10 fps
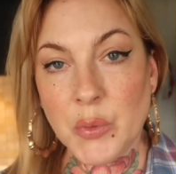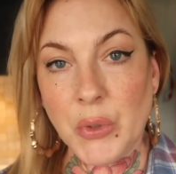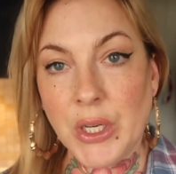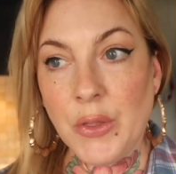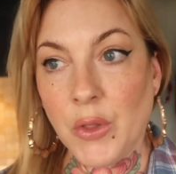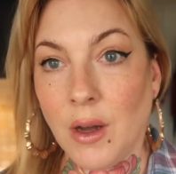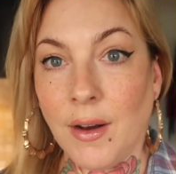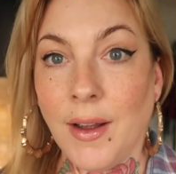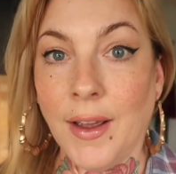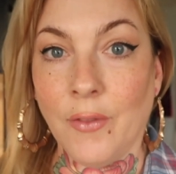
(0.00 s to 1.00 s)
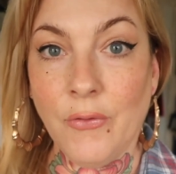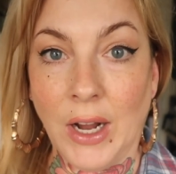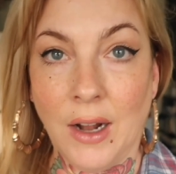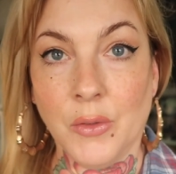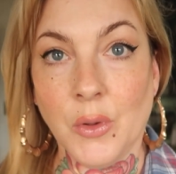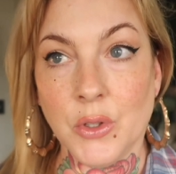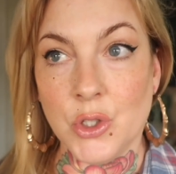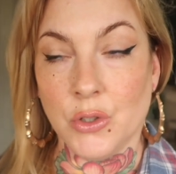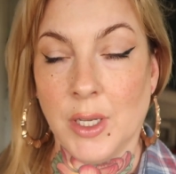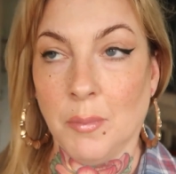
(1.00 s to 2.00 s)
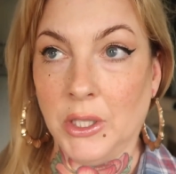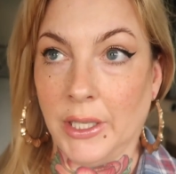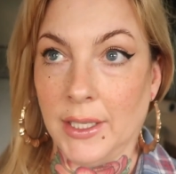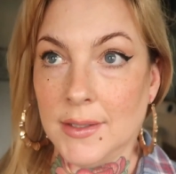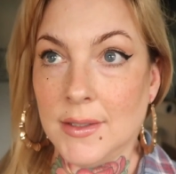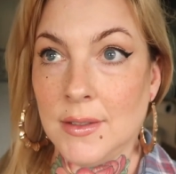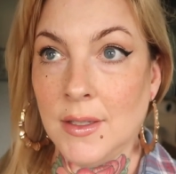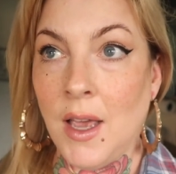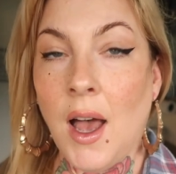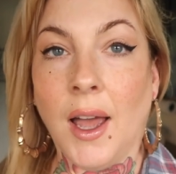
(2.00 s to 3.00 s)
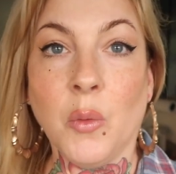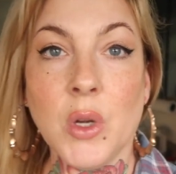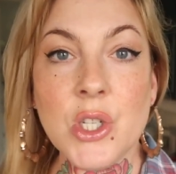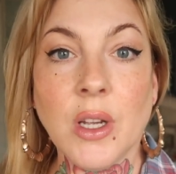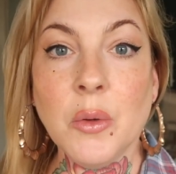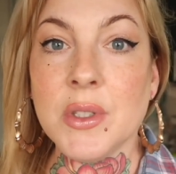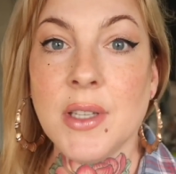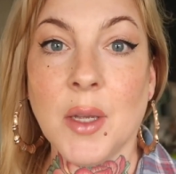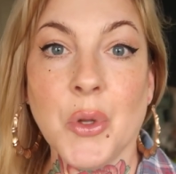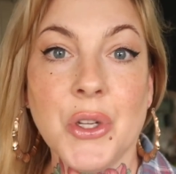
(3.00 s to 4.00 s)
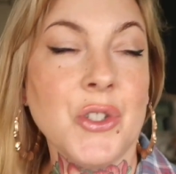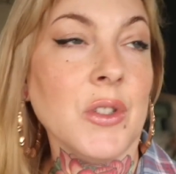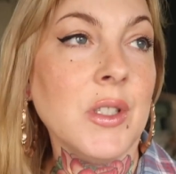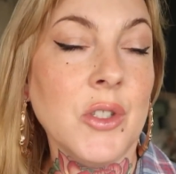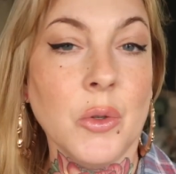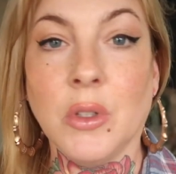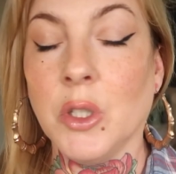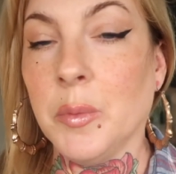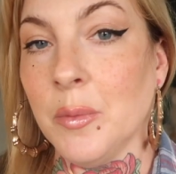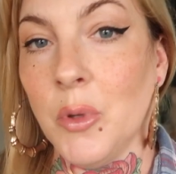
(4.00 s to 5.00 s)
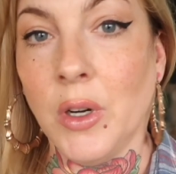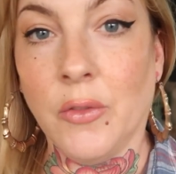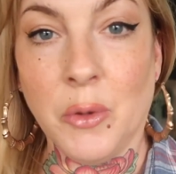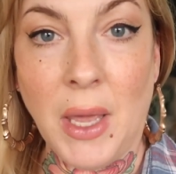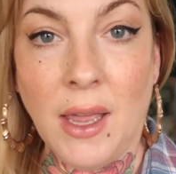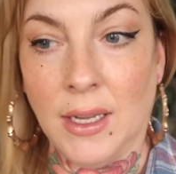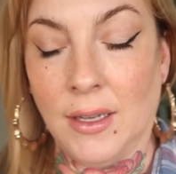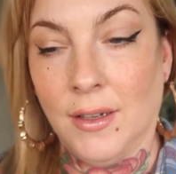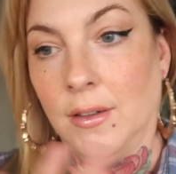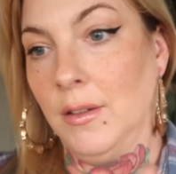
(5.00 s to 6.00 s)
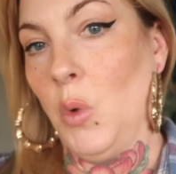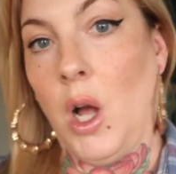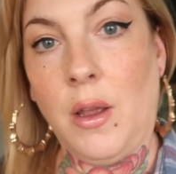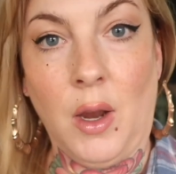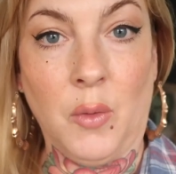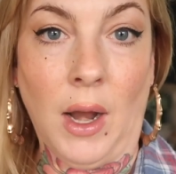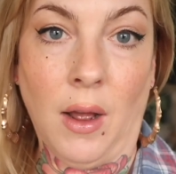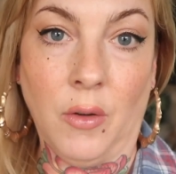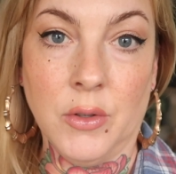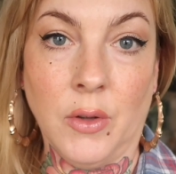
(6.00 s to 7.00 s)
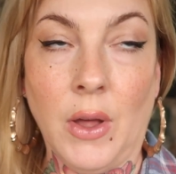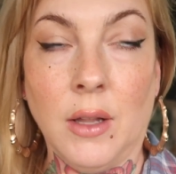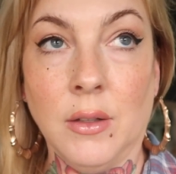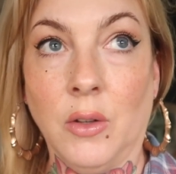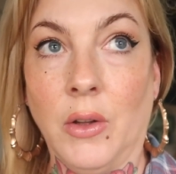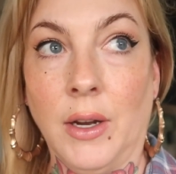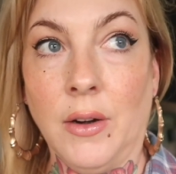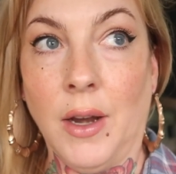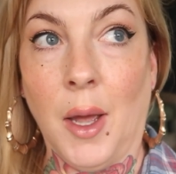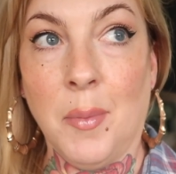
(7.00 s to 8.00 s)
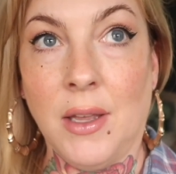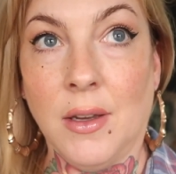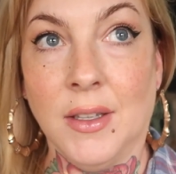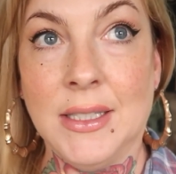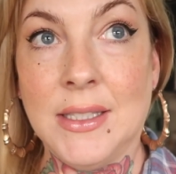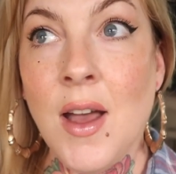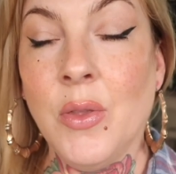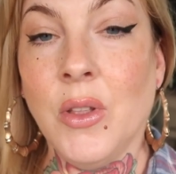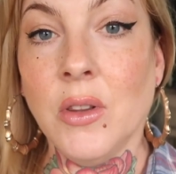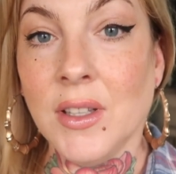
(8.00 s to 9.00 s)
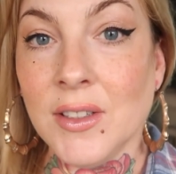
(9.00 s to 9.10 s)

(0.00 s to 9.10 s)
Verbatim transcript: When I thought I had found the dream place, I wish I was able to just do a little bit more of a pan and walking around that little area, because the